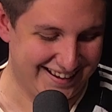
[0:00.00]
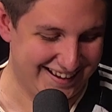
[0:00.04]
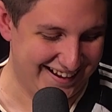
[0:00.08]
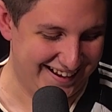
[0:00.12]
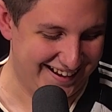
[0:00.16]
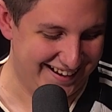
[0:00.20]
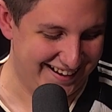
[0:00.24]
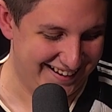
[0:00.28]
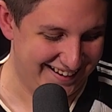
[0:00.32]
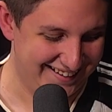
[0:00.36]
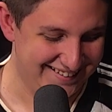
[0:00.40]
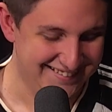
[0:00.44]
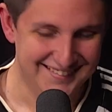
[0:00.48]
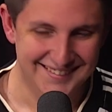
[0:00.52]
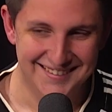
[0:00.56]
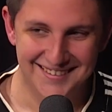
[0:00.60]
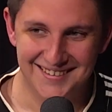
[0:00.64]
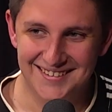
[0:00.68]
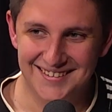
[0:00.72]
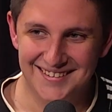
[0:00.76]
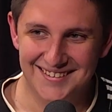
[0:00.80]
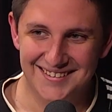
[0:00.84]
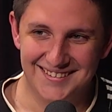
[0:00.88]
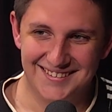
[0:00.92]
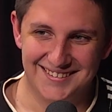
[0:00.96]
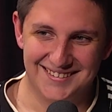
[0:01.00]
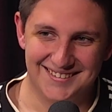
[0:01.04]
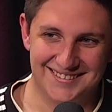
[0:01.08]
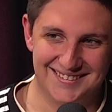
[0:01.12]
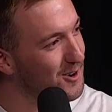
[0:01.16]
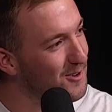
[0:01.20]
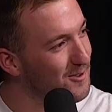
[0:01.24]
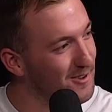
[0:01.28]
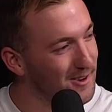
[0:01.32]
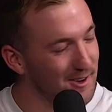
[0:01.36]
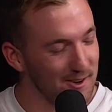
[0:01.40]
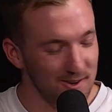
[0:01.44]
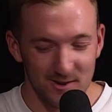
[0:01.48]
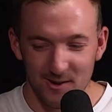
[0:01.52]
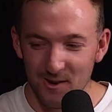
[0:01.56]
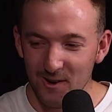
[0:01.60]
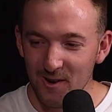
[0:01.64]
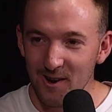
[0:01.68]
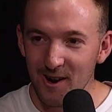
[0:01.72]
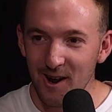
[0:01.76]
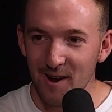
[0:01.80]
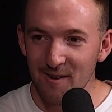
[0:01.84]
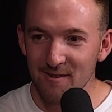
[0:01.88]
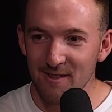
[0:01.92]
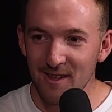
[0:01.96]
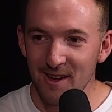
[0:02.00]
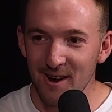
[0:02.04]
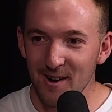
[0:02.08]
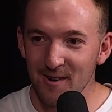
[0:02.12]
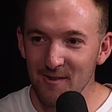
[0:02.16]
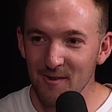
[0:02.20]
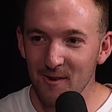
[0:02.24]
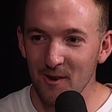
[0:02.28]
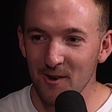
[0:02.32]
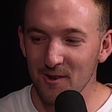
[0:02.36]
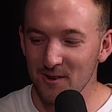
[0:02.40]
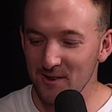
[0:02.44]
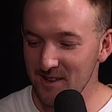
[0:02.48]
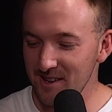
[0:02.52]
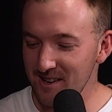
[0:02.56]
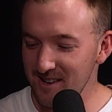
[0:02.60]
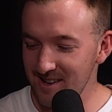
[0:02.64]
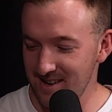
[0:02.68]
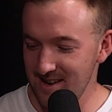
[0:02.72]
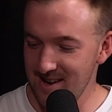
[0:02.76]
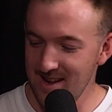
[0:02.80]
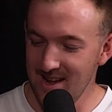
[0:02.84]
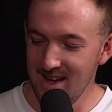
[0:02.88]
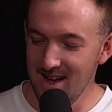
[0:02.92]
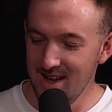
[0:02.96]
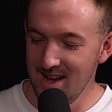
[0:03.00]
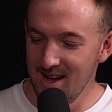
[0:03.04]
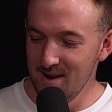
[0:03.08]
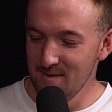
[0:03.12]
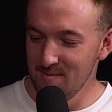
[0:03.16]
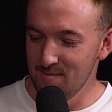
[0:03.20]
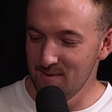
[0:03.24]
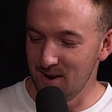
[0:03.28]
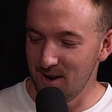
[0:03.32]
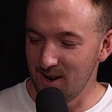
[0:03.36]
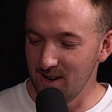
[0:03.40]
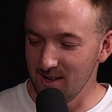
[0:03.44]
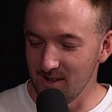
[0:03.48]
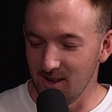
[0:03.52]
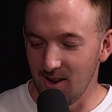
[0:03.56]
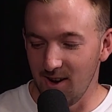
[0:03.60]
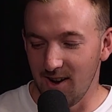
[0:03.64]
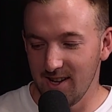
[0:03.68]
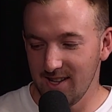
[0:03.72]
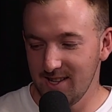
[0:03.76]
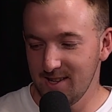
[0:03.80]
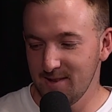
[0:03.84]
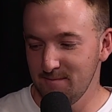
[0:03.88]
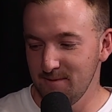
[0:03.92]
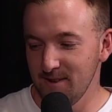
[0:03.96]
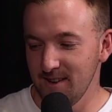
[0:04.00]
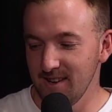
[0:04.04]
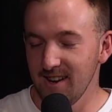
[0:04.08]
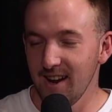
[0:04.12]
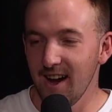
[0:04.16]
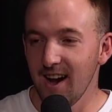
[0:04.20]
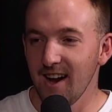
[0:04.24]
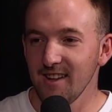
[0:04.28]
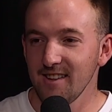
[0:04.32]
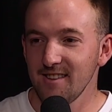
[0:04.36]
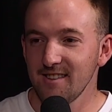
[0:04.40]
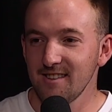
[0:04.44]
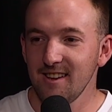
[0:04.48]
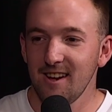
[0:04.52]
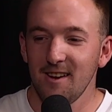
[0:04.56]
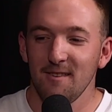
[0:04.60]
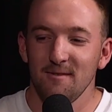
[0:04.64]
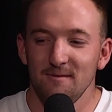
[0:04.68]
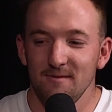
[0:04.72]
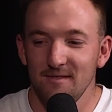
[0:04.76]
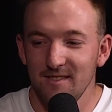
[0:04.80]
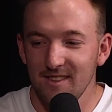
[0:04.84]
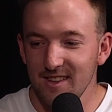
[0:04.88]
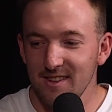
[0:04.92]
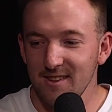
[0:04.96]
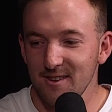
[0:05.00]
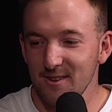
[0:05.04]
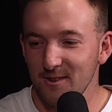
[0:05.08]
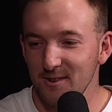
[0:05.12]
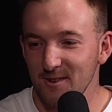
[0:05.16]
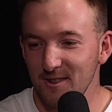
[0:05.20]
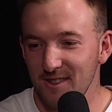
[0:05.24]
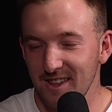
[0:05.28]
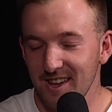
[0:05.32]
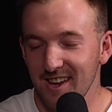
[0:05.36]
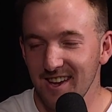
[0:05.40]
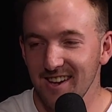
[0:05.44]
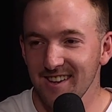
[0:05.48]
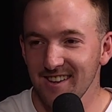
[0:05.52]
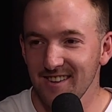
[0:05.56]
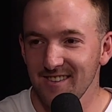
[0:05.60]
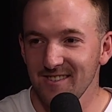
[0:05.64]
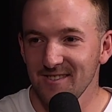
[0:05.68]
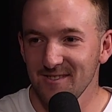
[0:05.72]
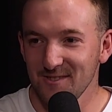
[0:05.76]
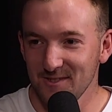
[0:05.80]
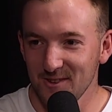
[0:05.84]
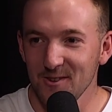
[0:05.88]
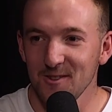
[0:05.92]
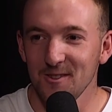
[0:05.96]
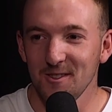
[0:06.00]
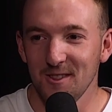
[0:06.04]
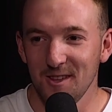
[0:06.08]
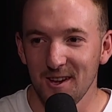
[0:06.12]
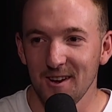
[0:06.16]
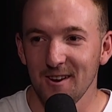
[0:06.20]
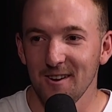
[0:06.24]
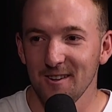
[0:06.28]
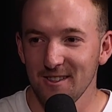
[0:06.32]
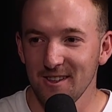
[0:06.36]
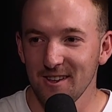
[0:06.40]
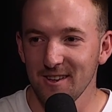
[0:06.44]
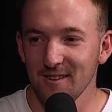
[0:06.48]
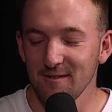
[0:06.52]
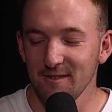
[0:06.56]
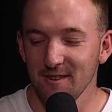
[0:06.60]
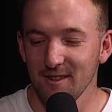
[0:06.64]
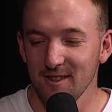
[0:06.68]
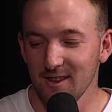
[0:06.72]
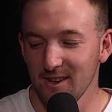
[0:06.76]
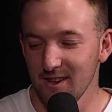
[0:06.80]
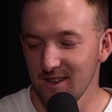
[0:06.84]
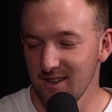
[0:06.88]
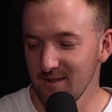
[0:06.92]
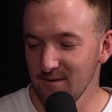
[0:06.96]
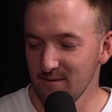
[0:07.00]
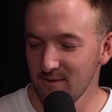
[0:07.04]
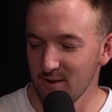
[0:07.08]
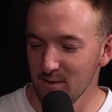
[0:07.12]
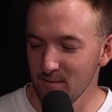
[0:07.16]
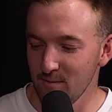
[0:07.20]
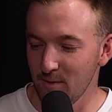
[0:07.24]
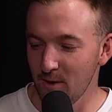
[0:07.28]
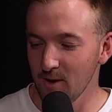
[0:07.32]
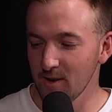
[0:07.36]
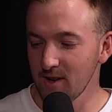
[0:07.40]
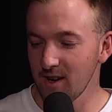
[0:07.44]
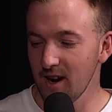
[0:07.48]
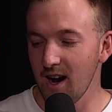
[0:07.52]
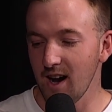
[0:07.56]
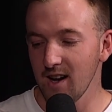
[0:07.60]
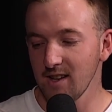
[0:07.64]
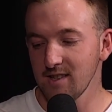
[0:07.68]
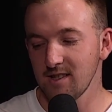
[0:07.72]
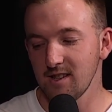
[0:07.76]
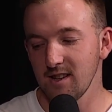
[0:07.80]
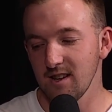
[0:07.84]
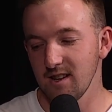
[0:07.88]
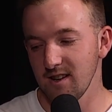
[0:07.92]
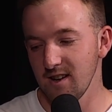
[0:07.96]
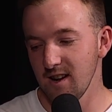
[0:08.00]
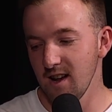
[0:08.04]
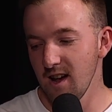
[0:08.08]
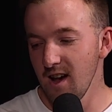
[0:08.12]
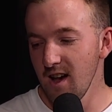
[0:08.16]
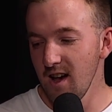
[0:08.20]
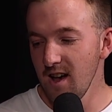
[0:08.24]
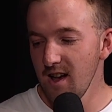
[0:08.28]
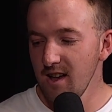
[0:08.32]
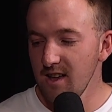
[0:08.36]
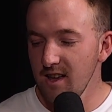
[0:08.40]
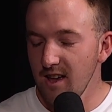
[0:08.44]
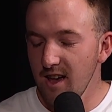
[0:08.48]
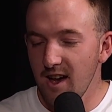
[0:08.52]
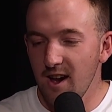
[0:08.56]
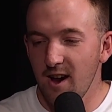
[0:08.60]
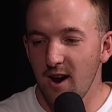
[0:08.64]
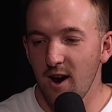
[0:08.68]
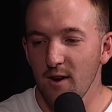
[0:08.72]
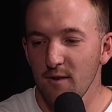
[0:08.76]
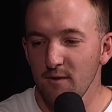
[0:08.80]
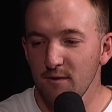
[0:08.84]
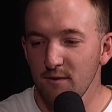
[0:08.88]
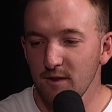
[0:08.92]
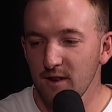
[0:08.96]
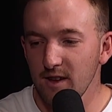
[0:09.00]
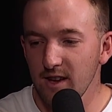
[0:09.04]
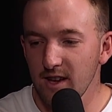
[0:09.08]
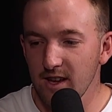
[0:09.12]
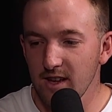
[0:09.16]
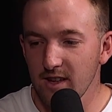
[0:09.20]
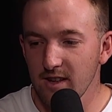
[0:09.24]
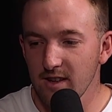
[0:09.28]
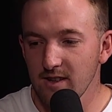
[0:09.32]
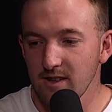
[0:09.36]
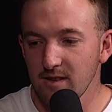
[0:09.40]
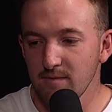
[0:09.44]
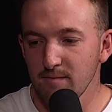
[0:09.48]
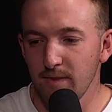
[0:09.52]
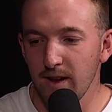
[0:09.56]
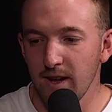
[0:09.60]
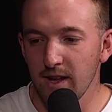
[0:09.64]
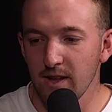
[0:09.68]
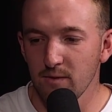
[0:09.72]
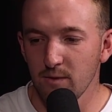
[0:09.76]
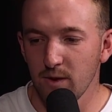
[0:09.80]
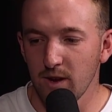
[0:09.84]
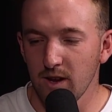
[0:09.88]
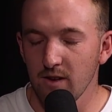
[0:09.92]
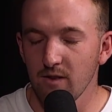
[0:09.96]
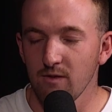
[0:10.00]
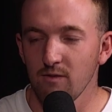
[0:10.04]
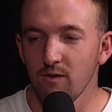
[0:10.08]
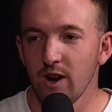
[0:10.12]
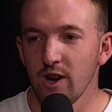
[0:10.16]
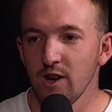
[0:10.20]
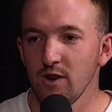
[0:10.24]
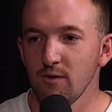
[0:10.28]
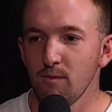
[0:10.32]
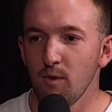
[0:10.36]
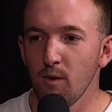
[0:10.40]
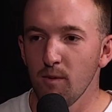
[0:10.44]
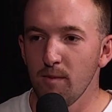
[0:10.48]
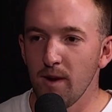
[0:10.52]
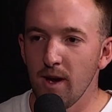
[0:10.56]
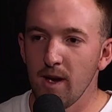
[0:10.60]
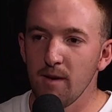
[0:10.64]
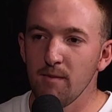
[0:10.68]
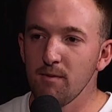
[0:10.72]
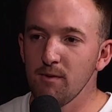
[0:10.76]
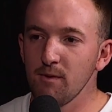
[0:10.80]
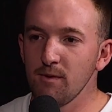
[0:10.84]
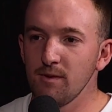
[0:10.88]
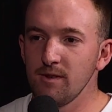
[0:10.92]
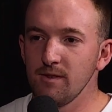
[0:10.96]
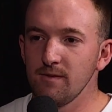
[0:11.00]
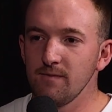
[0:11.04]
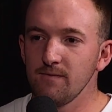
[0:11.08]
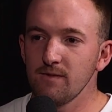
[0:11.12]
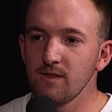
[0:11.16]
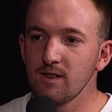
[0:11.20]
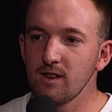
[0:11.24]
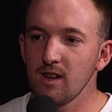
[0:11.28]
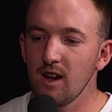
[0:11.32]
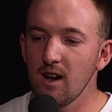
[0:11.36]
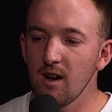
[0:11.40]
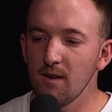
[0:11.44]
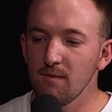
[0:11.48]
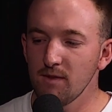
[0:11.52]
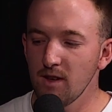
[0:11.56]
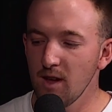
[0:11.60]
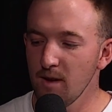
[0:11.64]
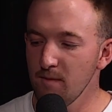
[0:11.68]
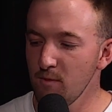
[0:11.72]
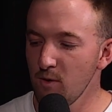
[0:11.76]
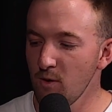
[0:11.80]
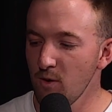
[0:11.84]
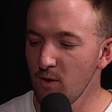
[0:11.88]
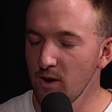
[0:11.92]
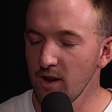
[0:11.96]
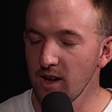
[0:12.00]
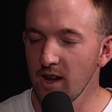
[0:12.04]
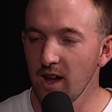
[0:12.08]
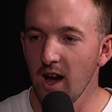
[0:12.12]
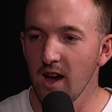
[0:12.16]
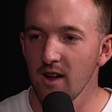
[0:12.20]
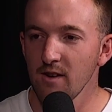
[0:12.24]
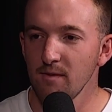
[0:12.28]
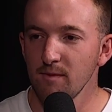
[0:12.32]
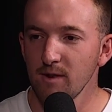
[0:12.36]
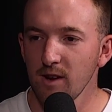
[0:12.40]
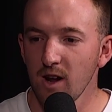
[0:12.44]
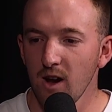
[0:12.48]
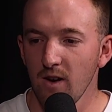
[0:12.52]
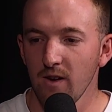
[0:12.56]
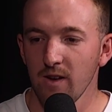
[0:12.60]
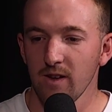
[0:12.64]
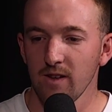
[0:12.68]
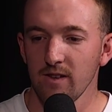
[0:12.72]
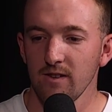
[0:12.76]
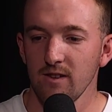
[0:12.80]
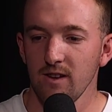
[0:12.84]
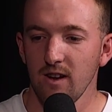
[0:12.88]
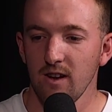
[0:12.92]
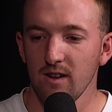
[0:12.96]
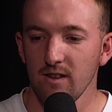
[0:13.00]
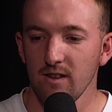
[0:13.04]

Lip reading: on YouTube, and sure enough, there it was in bright lights. But no, it's a good thing. Good thing, I think, for the podcast, and yeah, hopefully it means we can reach more people and get more engagement going. So